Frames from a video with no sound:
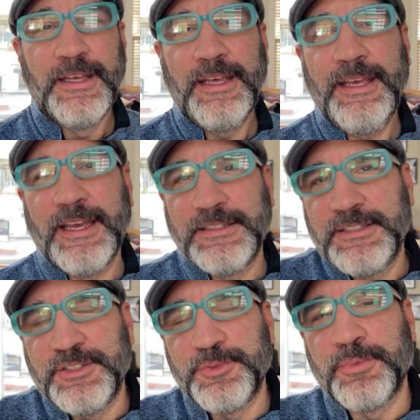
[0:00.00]
Hey guys,
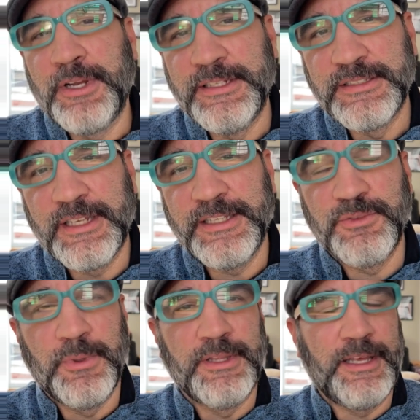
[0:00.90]
this is Brian
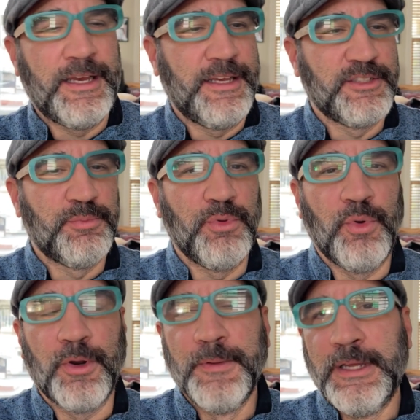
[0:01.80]
Sykes with AI
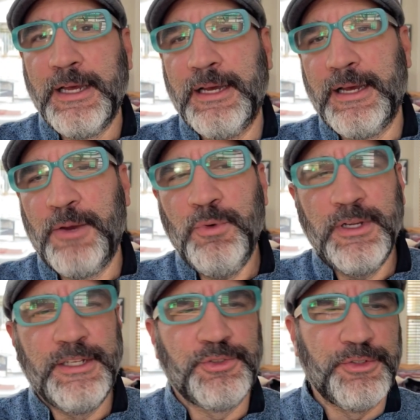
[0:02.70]
Explorer. I want
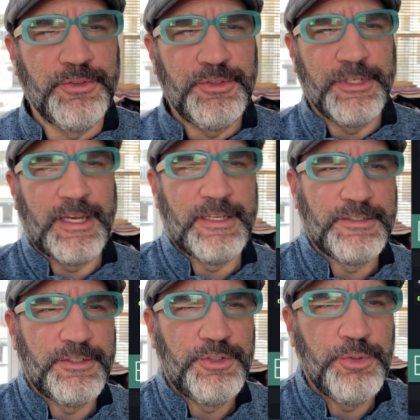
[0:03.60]
to introduce you
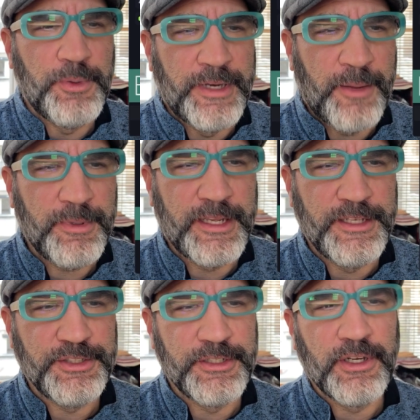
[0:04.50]
guys to an
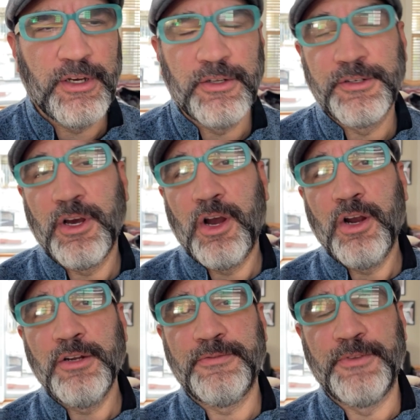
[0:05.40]
application called
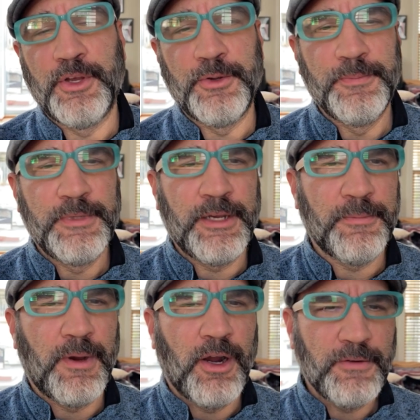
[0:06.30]
ArtFlow. Now,
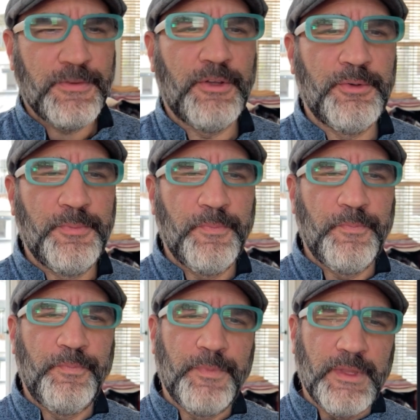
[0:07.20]
ArtFlow
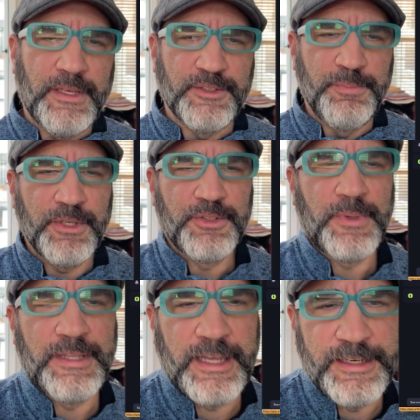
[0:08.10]
is built
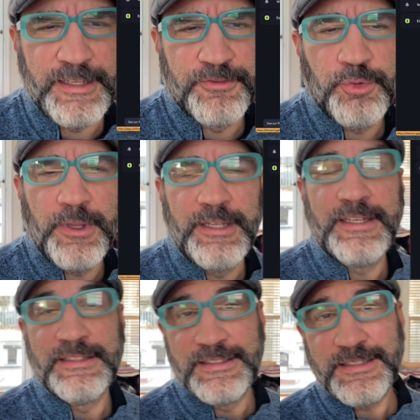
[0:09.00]
around the idea of creating
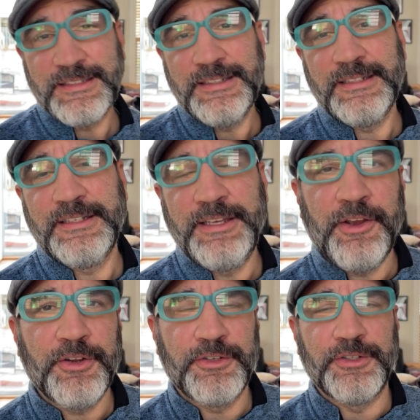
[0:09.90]
consistent
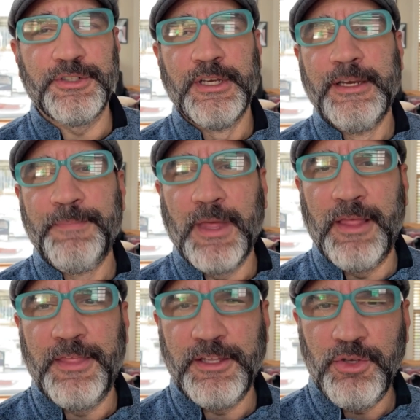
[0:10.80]
characters
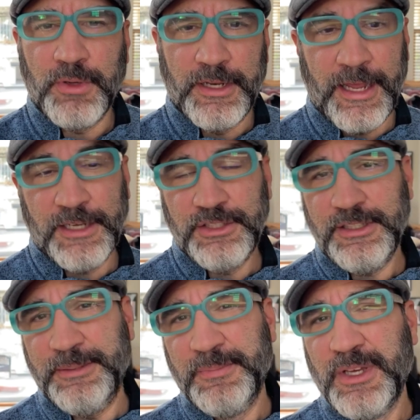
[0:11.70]
that you can
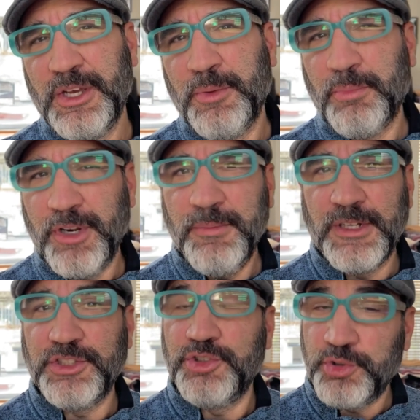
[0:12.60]
actually pretty
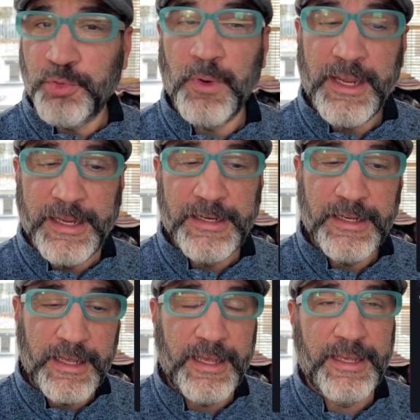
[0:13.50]
much
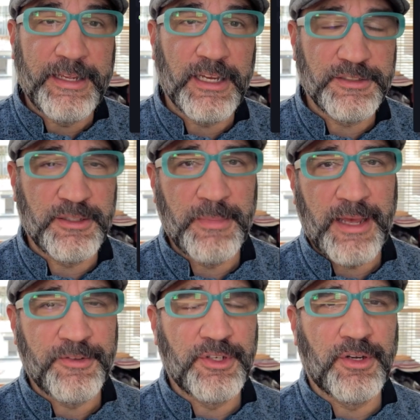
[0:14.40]
train a custom
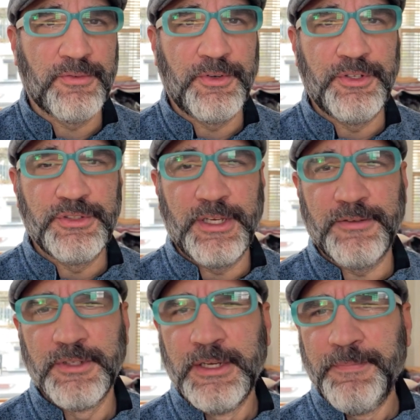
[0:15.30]
avatar for
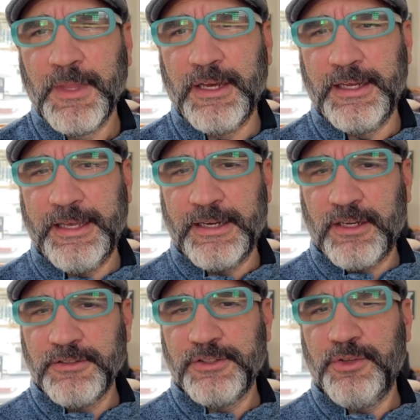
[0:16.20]
yourself and
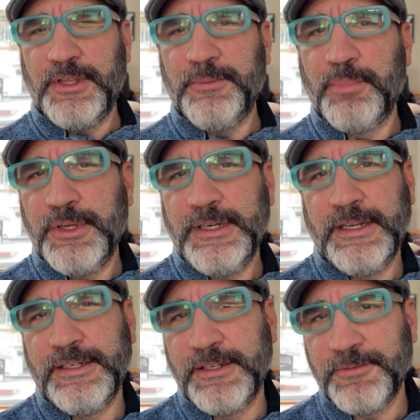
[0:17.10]
also then put it
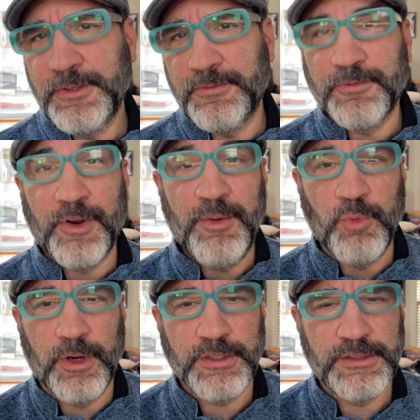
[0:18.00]
in different
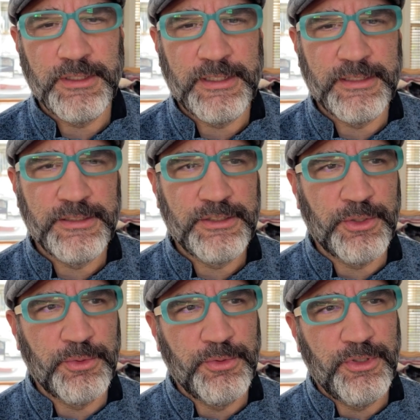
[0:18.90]
frameworks
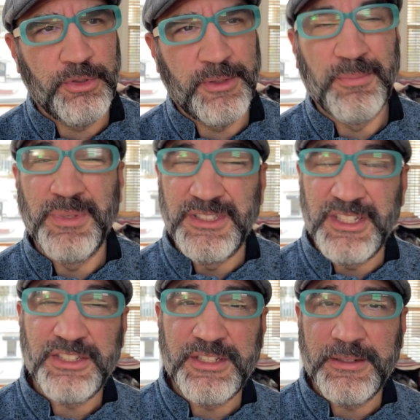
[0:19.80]
so you can
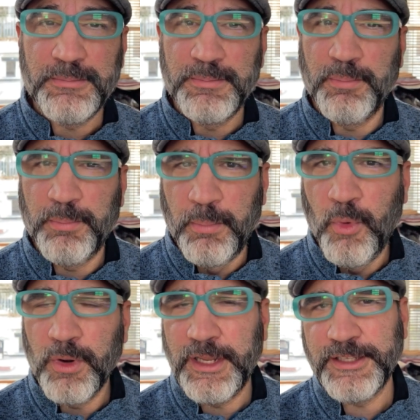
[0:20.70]
position it
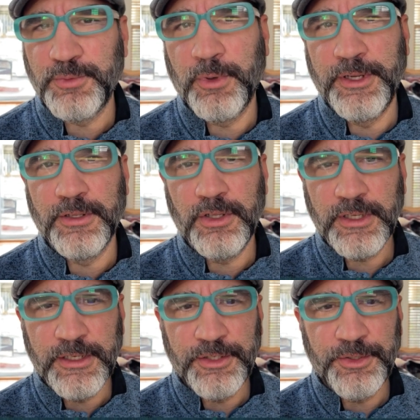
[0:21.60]
more or less where you're
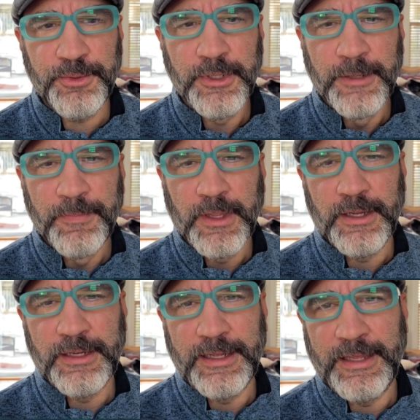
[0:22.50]
looking to
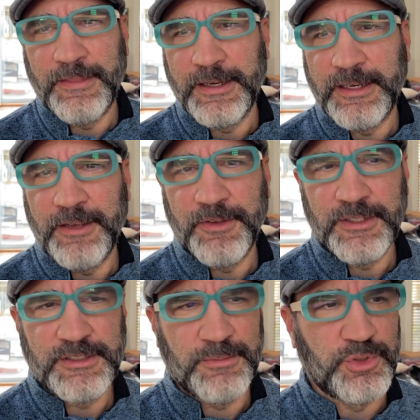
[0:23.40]
and then give
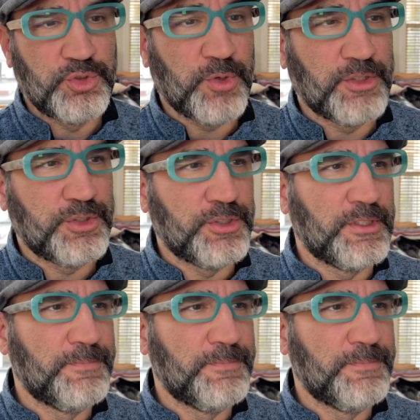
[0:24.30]
it some structured